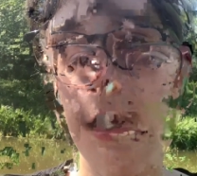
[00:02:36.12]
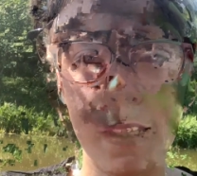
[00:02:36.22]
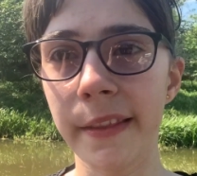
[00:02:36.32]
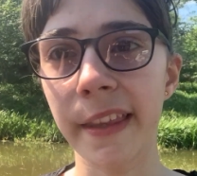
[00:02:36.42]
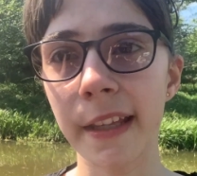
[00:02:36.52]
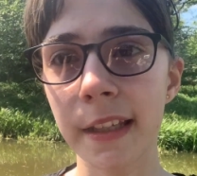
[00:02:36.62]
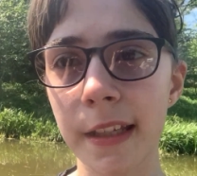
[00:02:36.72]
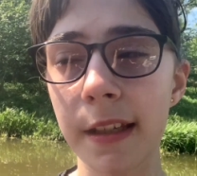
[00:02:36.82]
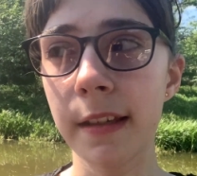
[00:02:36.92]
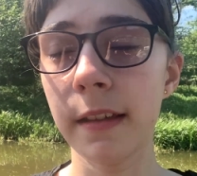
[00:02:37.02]
he
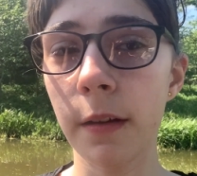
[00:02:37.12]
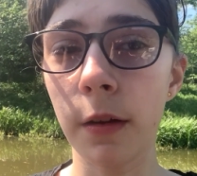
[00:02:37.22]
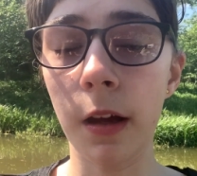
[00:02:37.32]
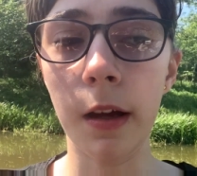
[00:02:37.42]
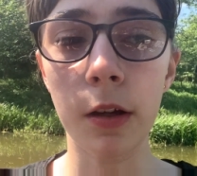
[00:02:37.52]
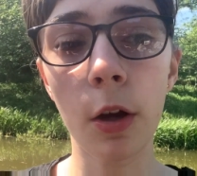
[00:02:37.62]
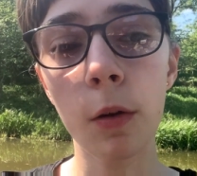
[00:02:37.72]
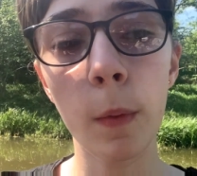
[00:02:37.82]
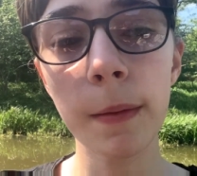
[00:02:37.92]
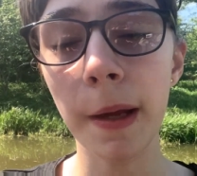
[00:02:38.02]

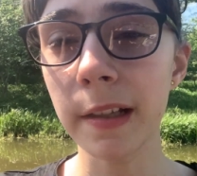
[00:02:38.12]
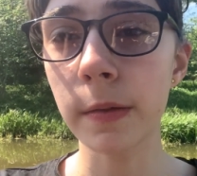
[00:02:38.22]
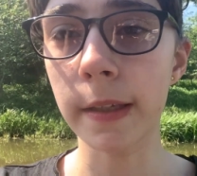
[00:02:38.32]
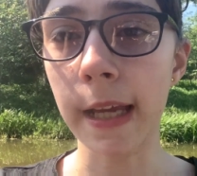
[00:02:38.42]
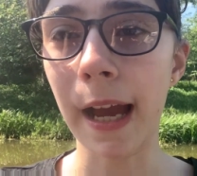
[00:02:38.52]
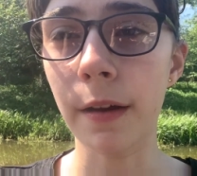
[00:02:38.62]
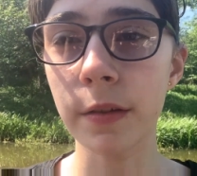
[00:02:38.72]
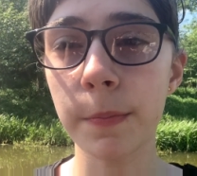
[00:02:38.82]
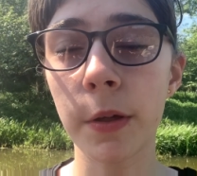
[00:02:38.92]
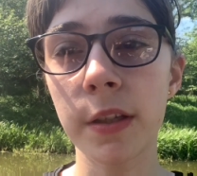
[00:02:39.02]
went back to his
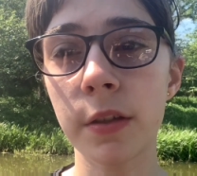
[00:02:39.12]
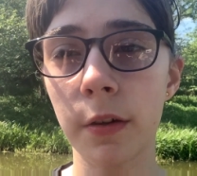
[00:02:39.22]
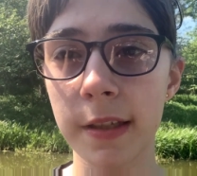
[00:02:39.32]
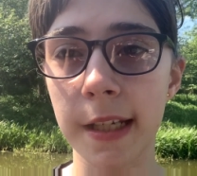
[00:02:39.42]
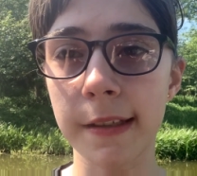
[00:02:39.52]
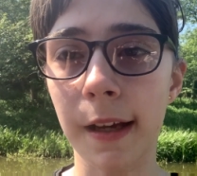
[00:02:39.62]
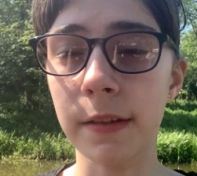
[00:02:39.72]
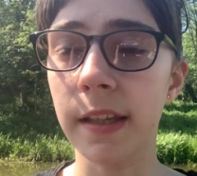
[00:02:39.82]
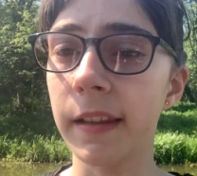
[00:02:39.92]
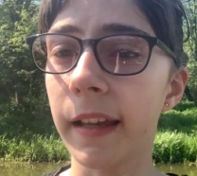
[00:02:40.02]
house, put his dogs in his
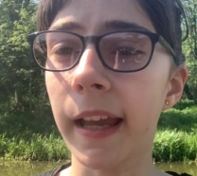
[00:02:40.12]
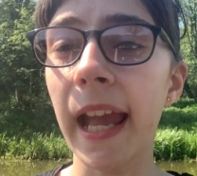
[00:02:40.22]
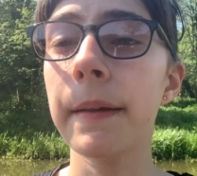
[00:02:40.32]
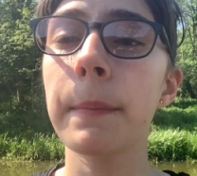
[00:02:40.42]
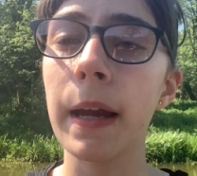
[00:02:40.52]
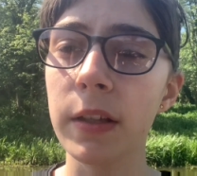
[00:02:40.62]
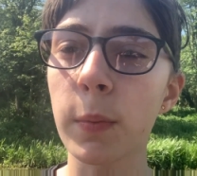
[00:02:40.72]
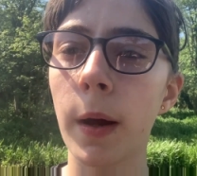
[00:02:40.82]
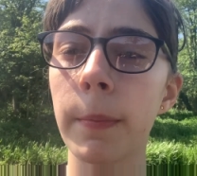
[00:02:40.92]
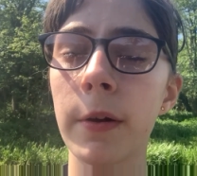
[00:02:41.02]
house, and then came back
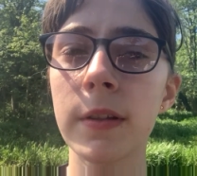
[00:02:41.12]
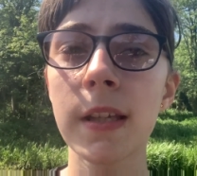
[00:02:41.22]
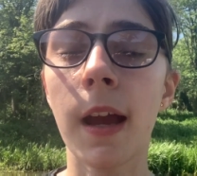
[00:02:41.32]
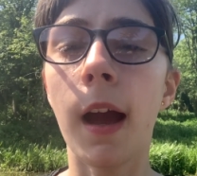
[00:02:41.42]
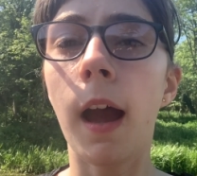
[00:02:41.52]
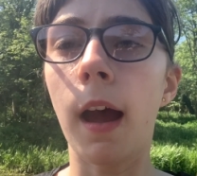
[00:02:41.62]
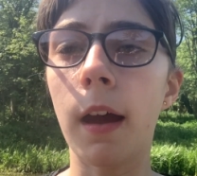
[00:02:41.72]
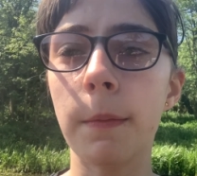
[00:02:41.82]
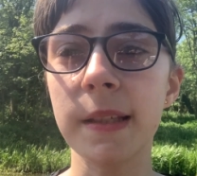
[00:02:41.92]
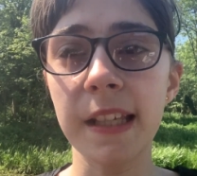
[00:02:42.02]
to our boat
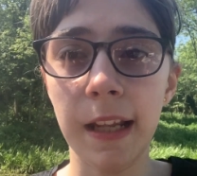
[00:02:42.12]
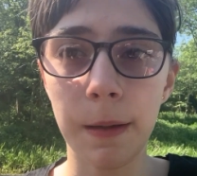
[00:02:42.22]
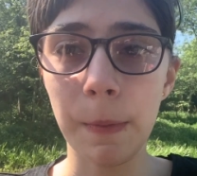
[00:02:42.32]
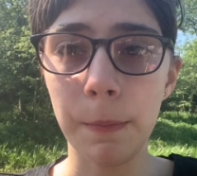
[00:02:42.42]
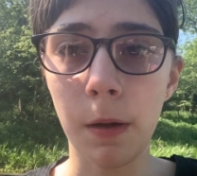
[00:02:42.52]
to yell at my